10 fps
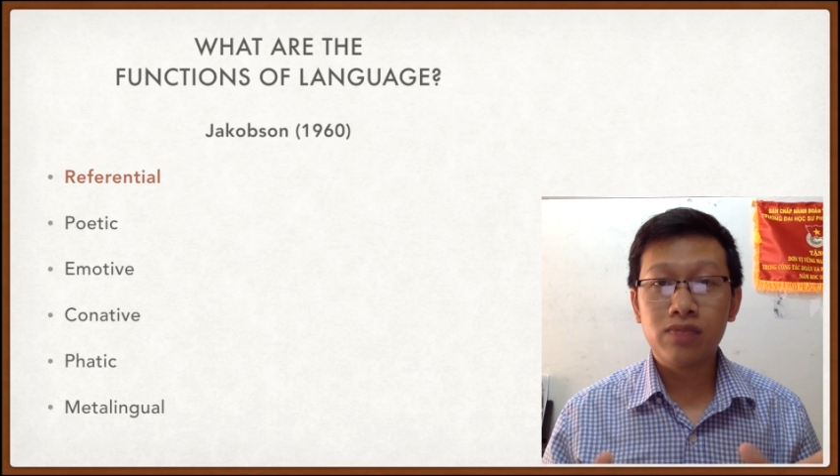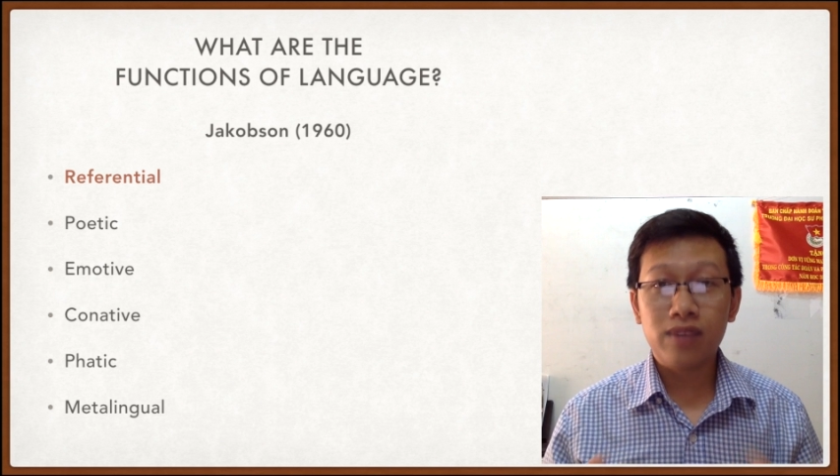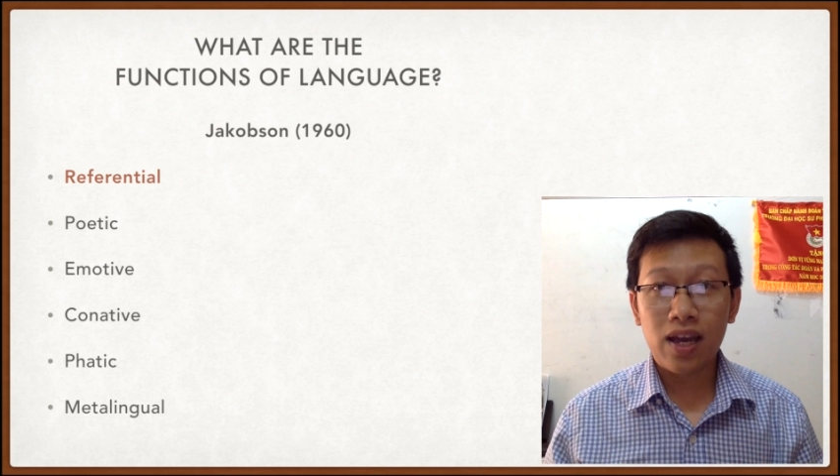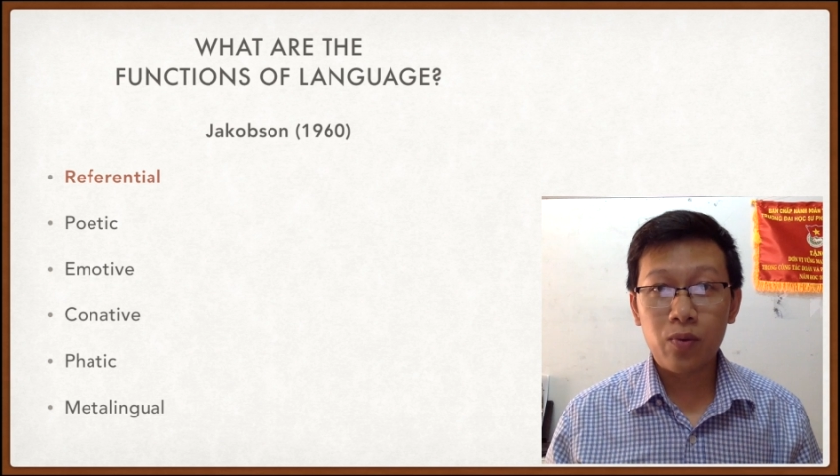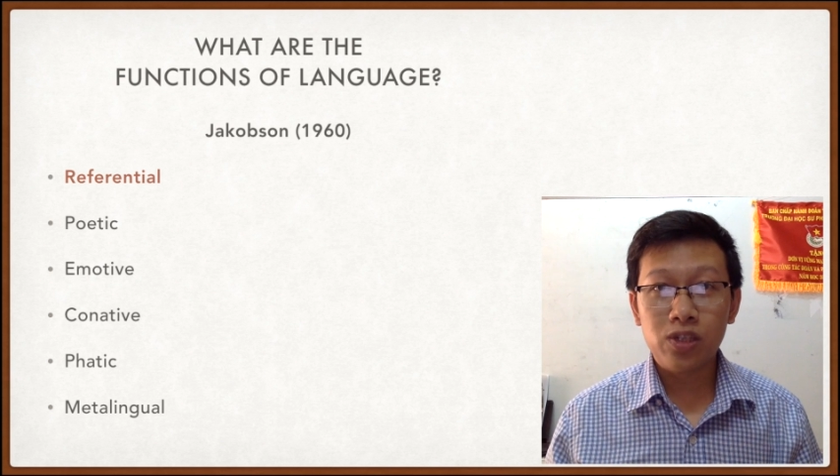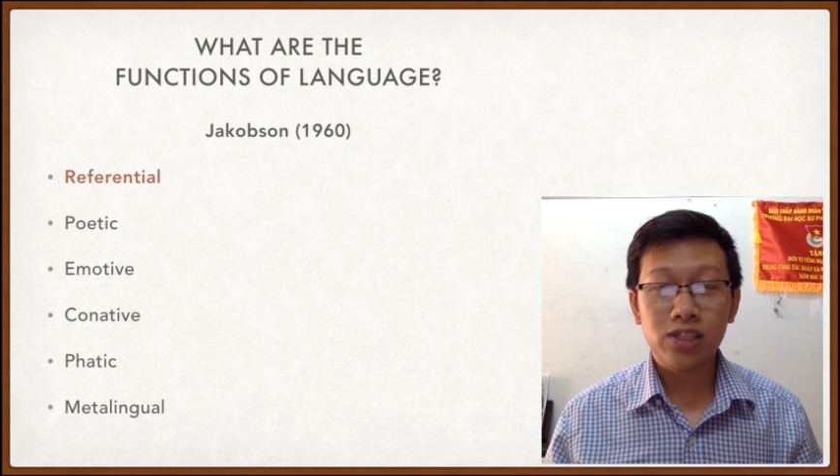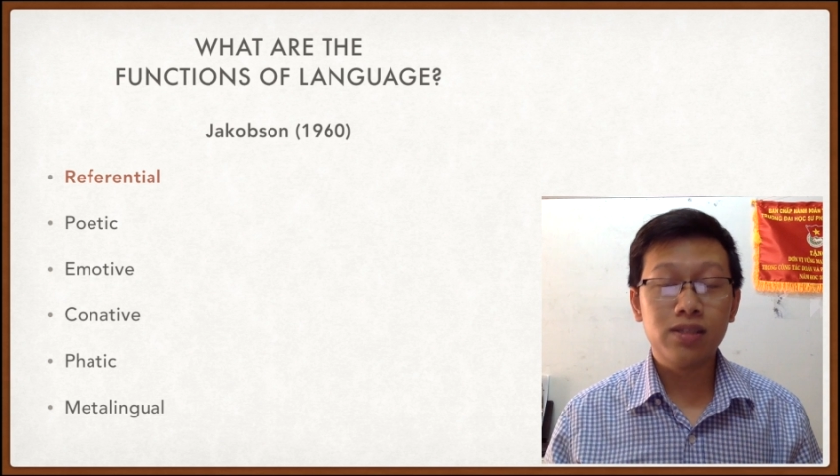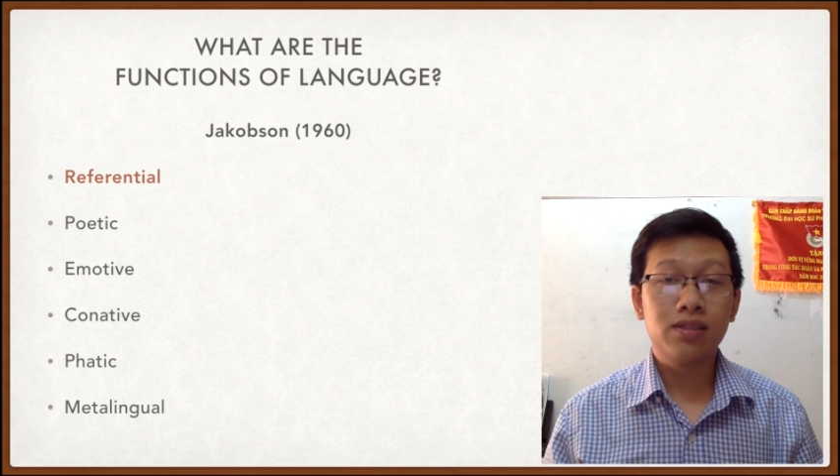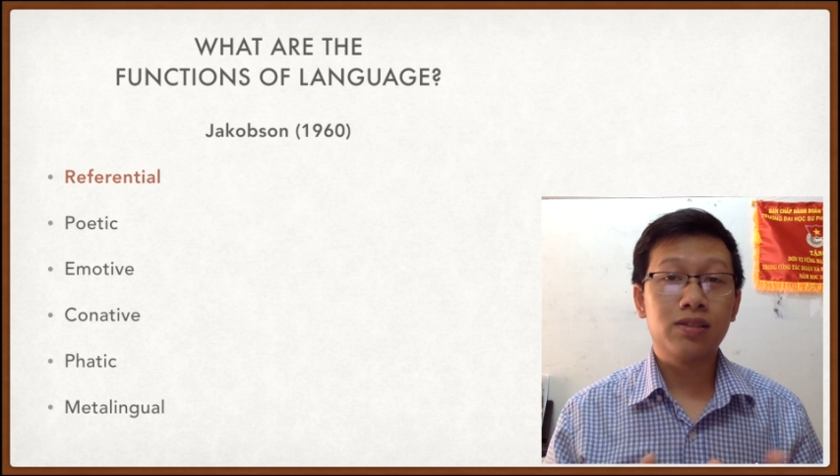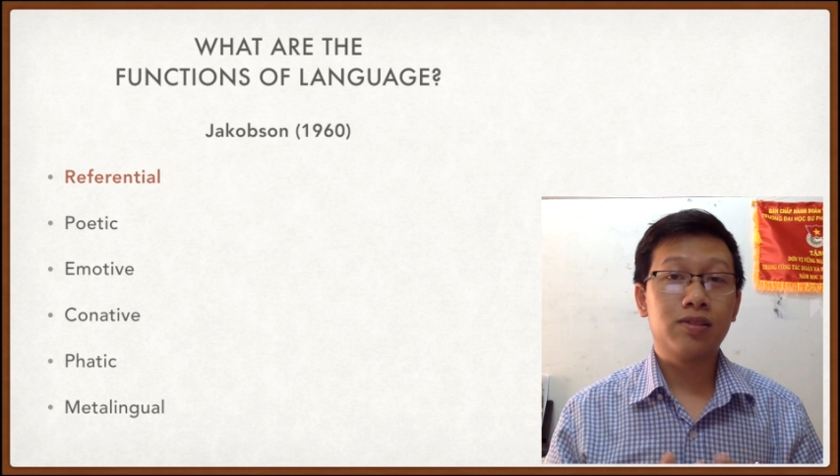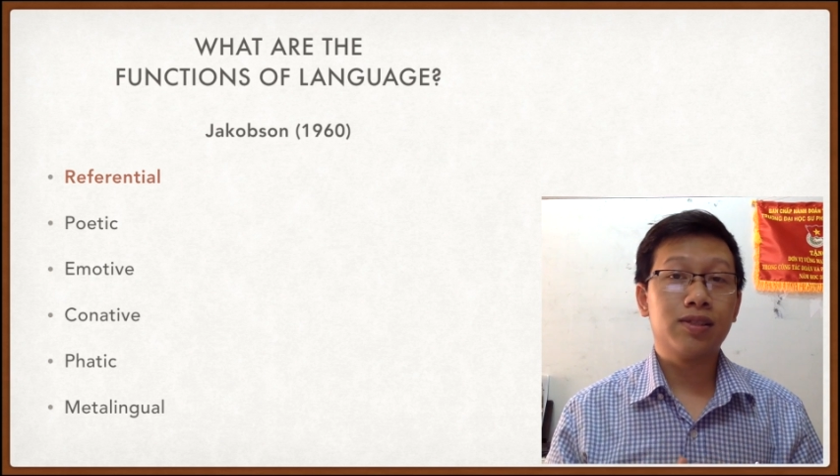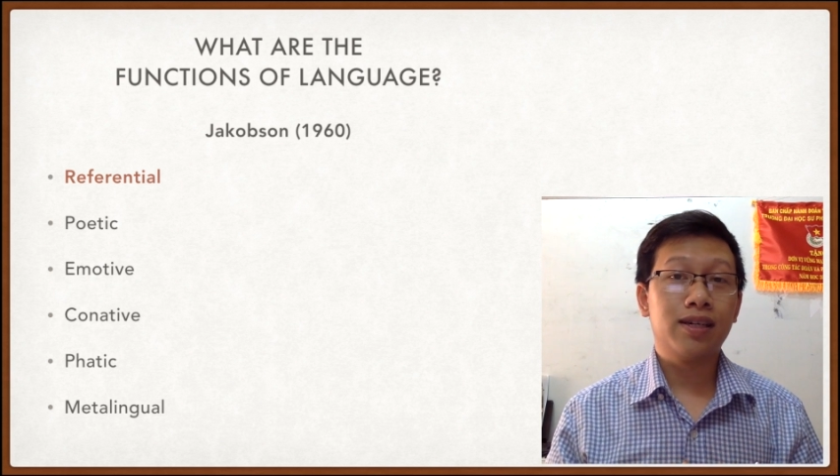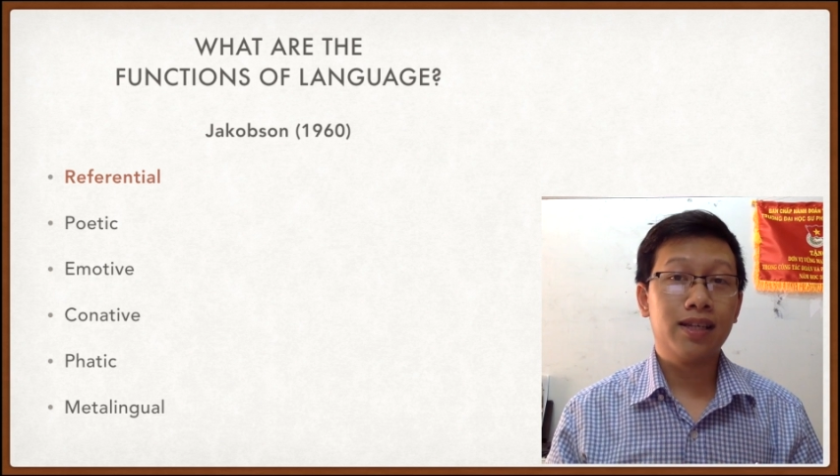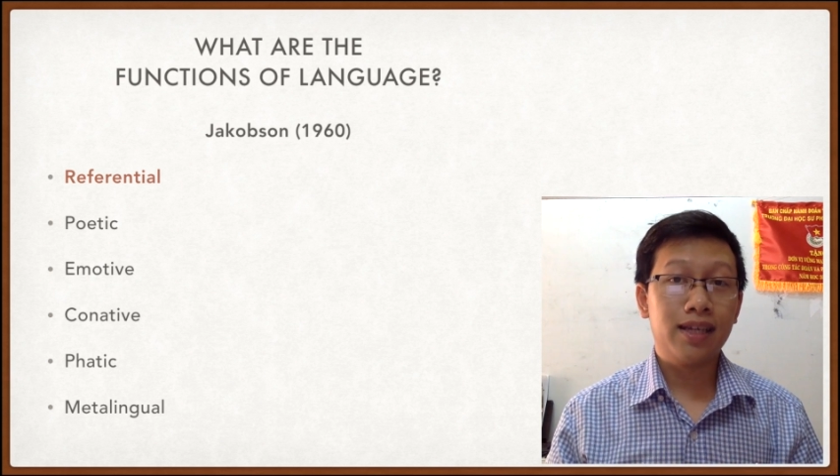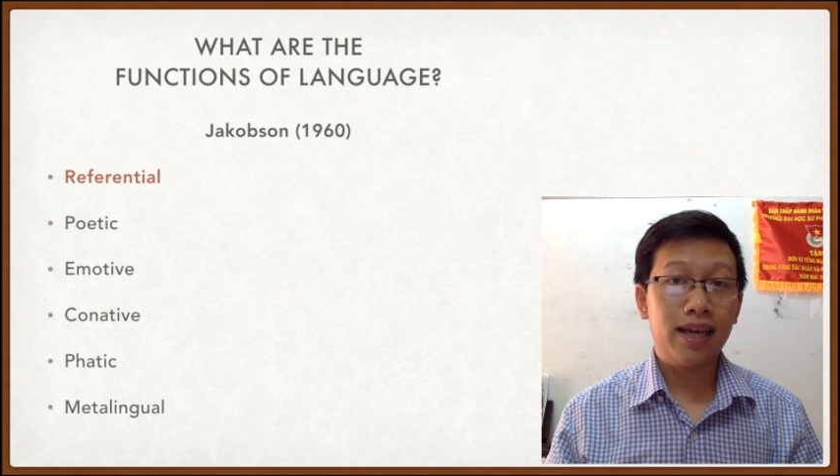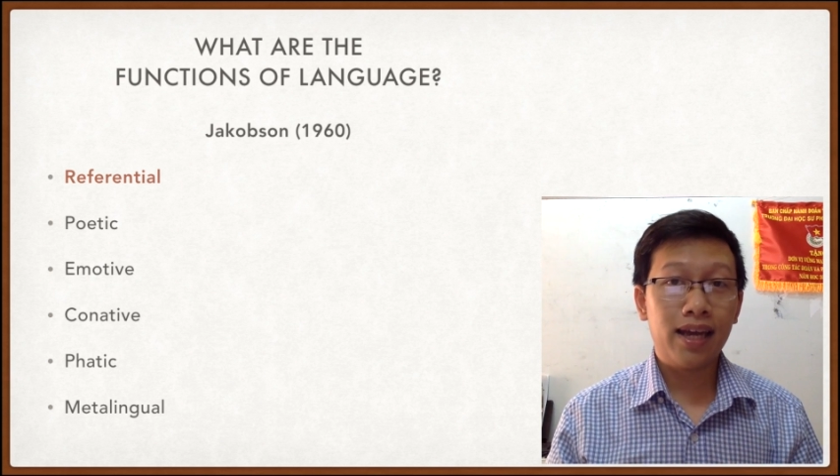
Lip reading: of language into society,